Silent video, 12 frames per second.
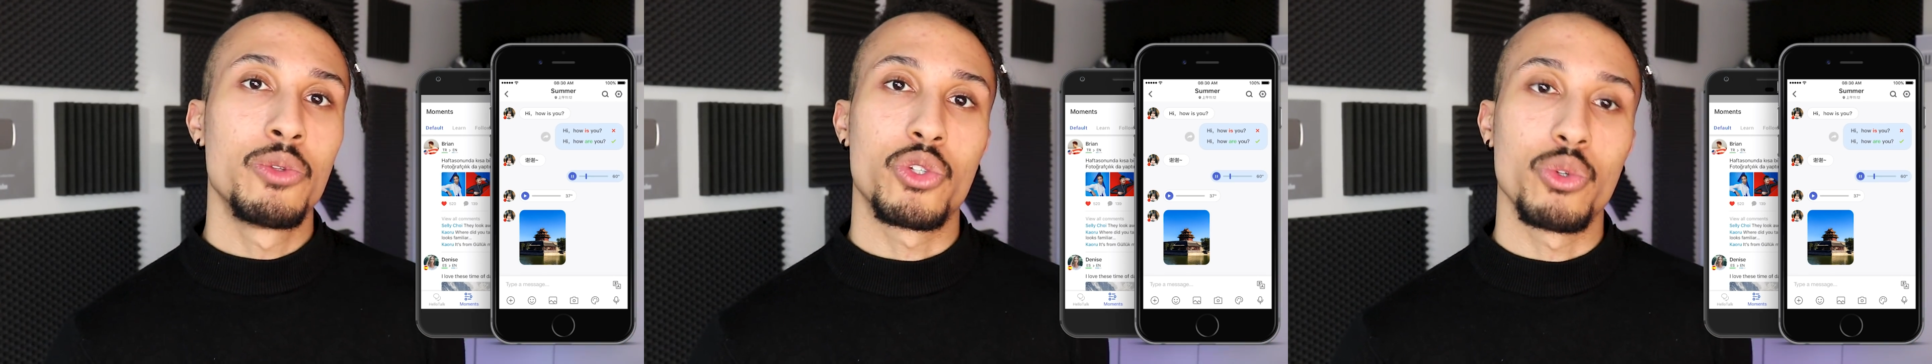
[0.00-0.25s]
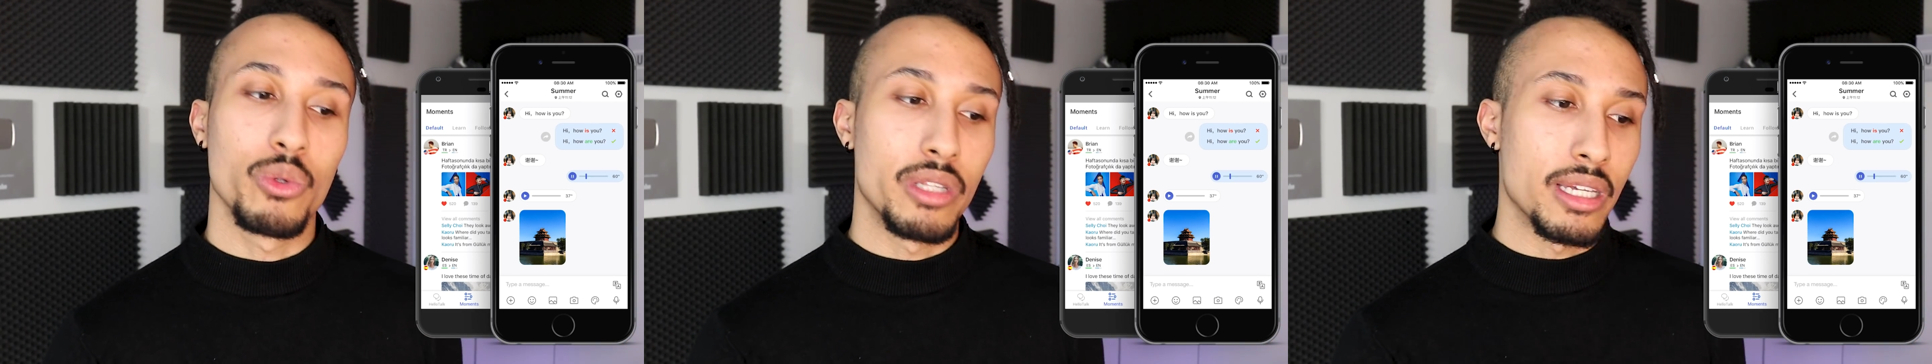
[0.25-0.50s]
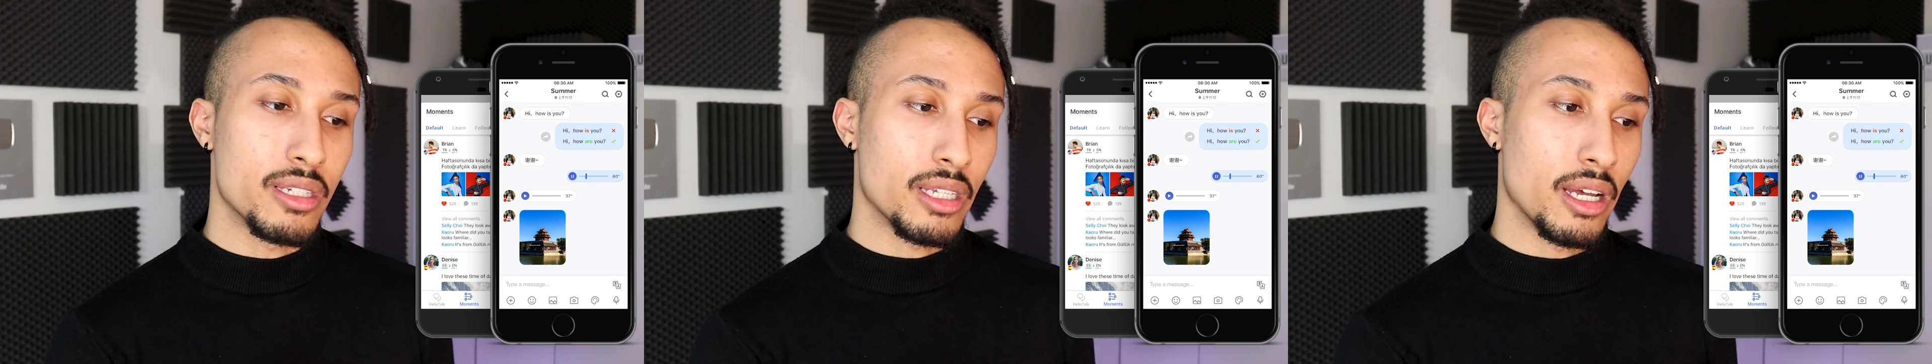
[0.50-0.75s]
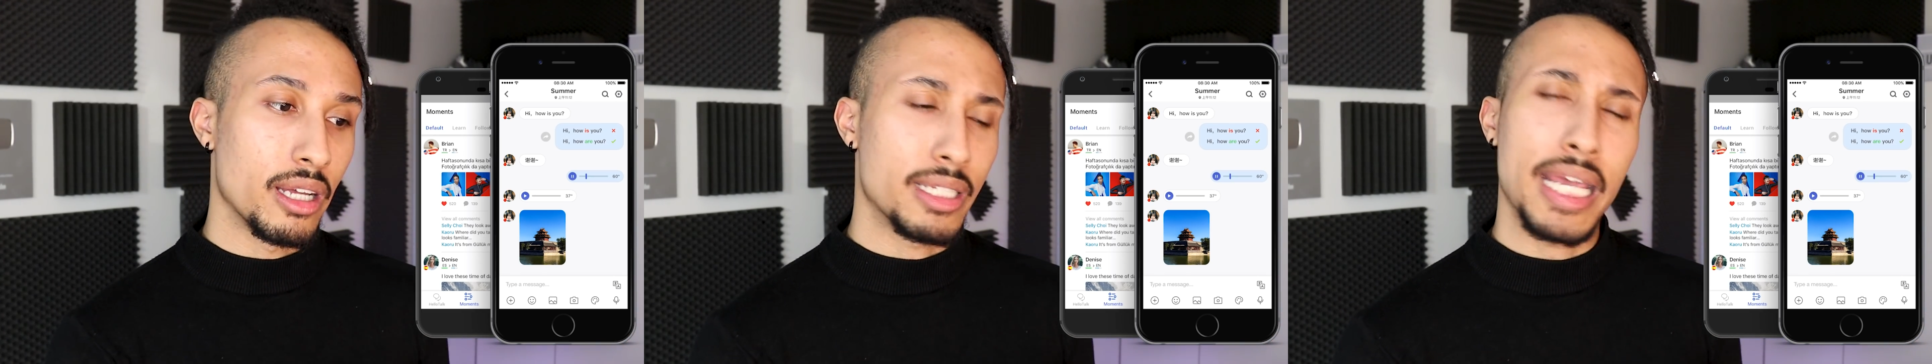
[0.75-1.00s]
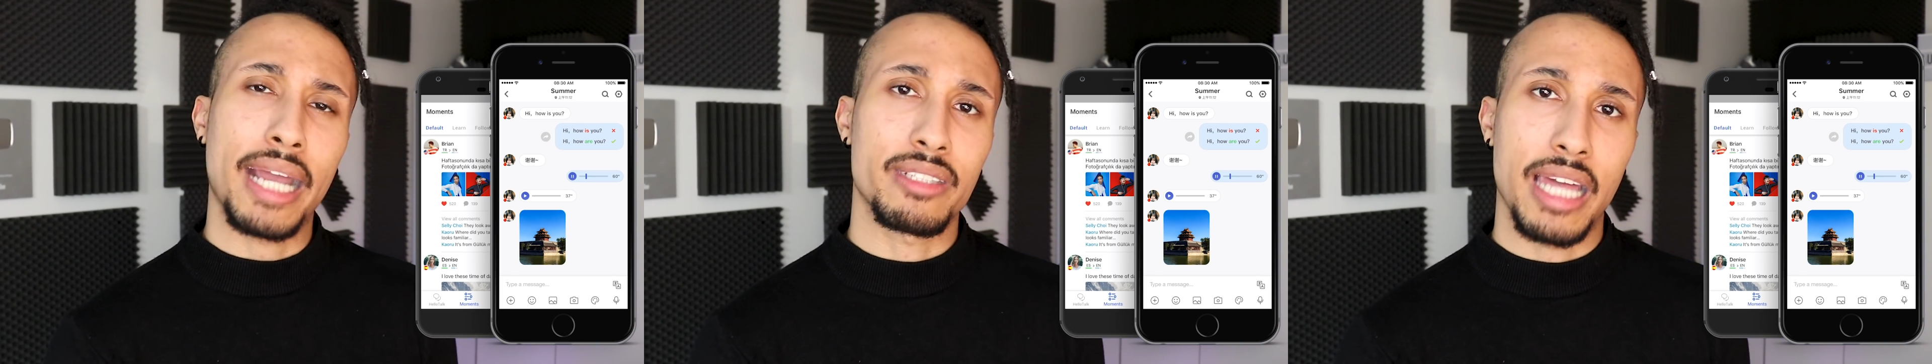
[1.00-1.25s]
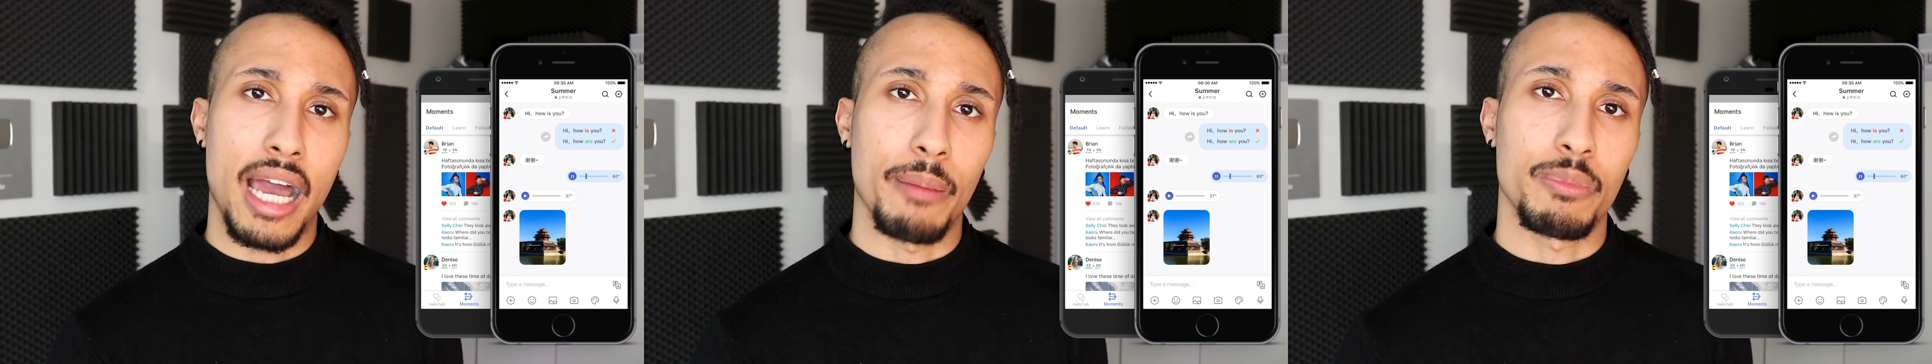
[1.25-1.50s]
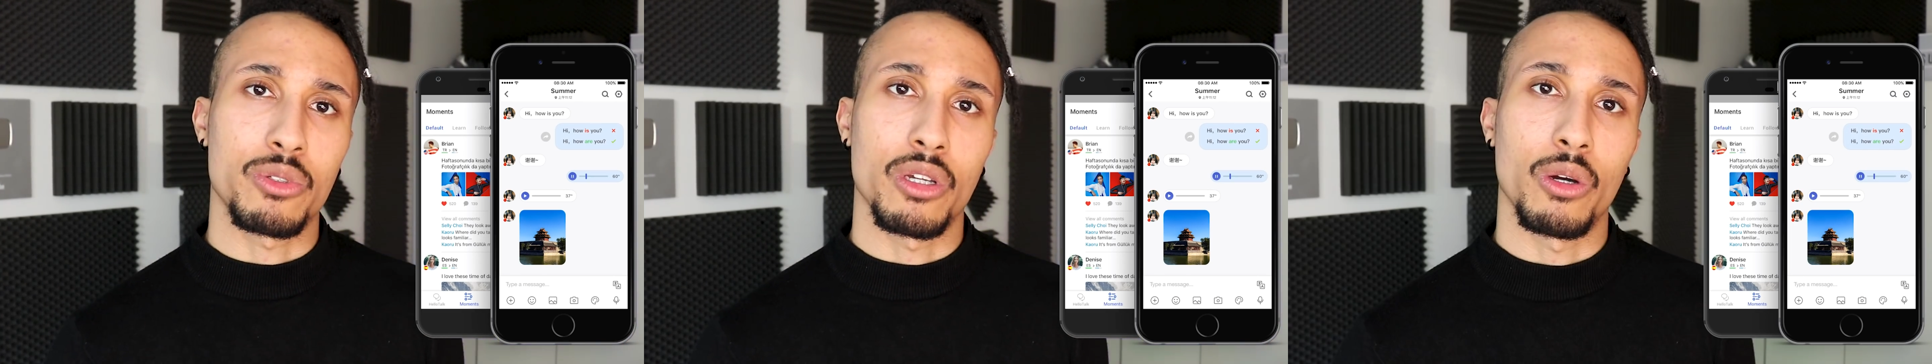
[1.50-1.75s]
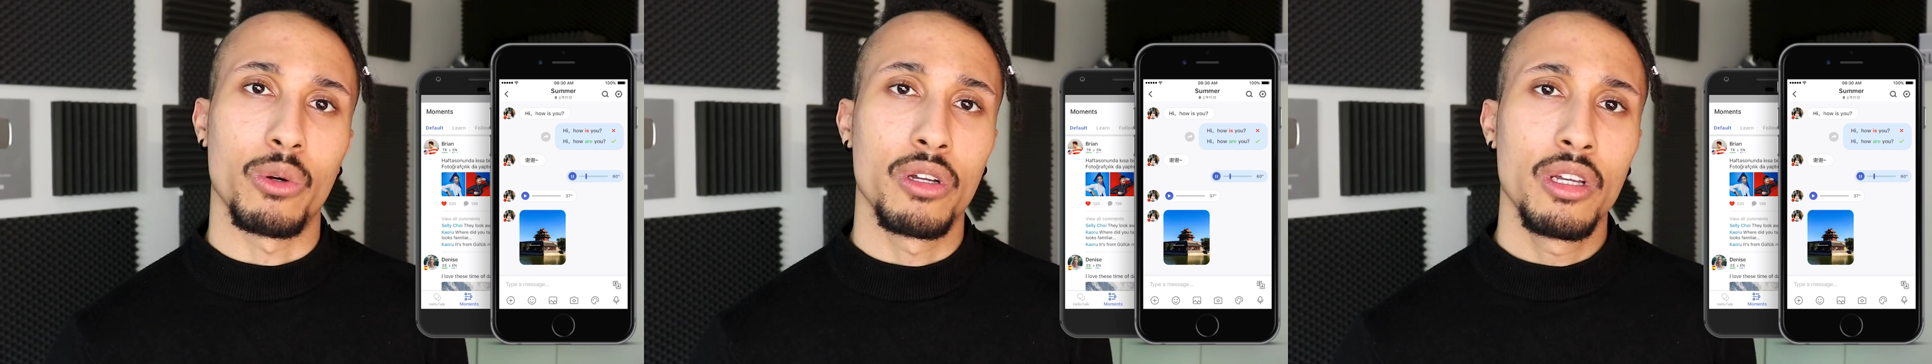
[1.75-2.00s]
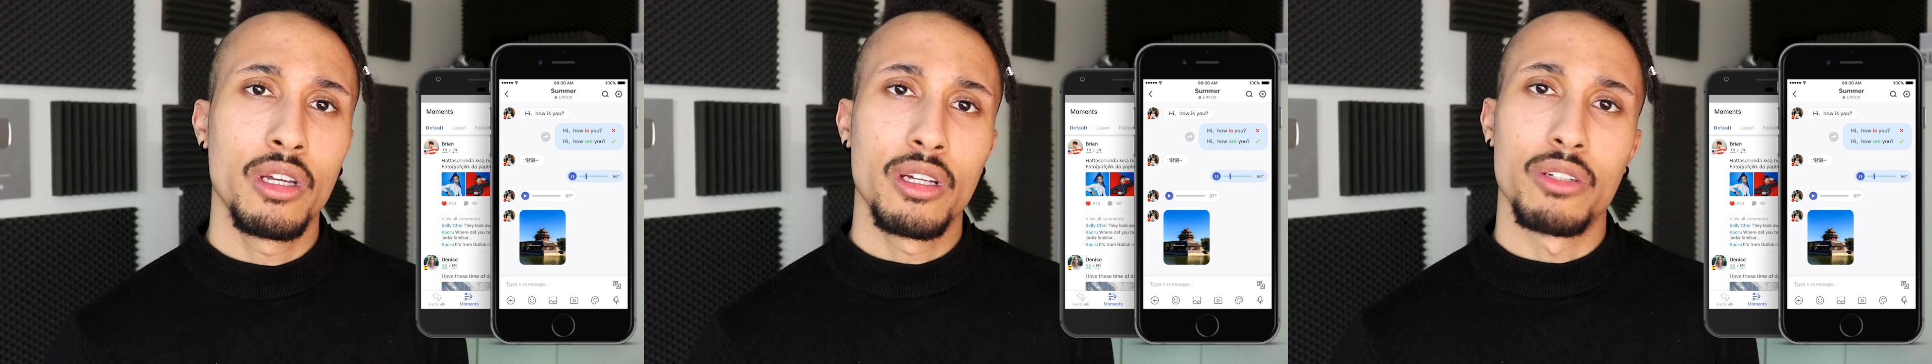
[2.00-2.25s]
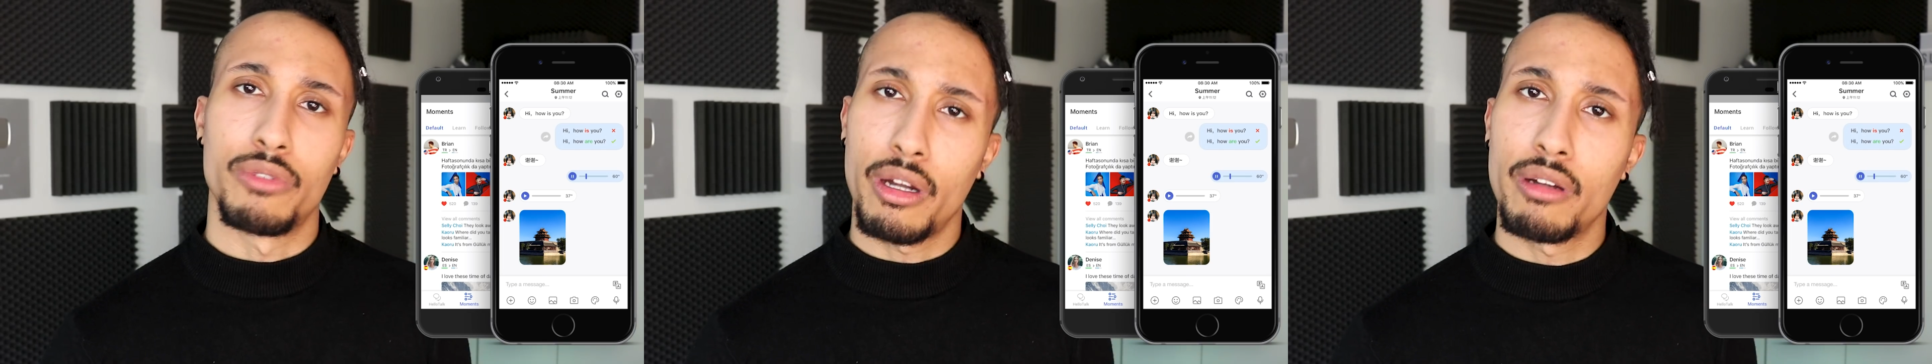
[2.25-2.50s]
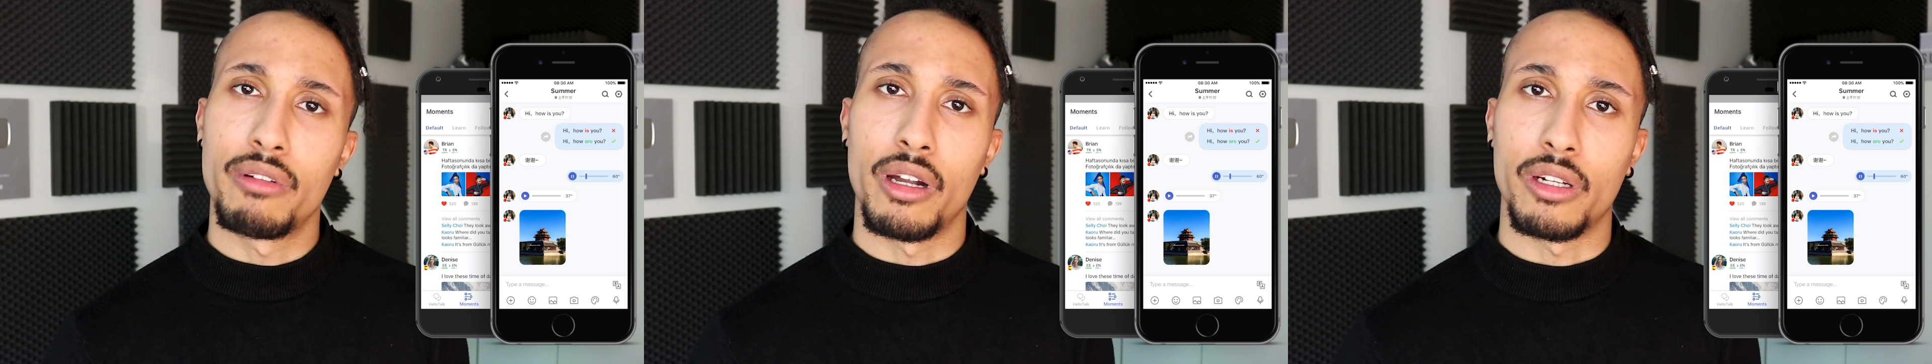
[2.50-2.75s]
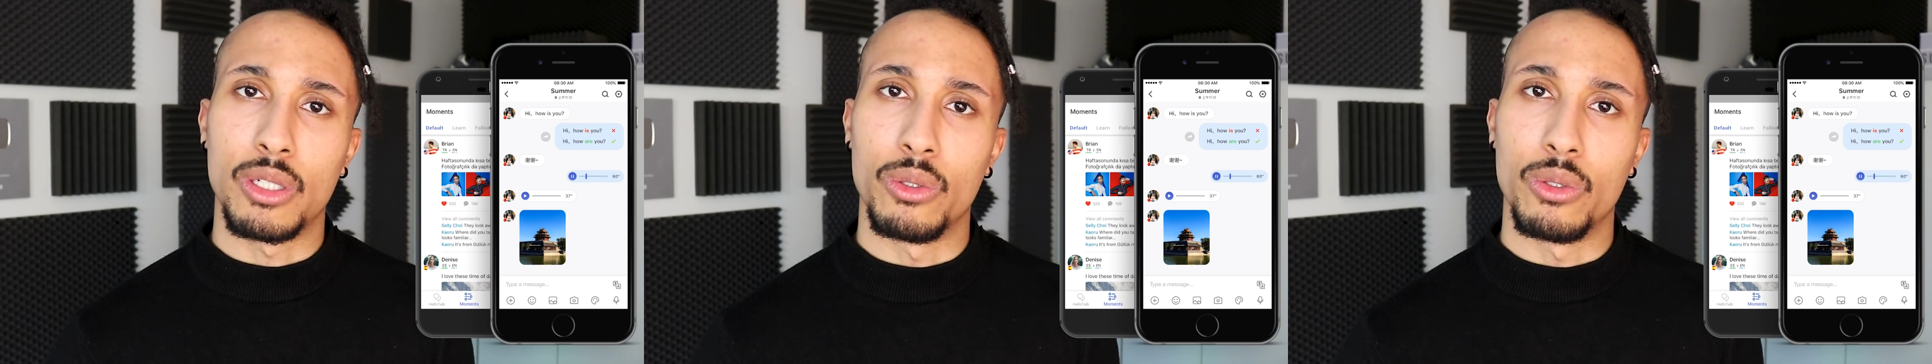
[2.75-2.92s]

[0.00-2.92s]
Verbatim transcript: to this uh, text app. So very, very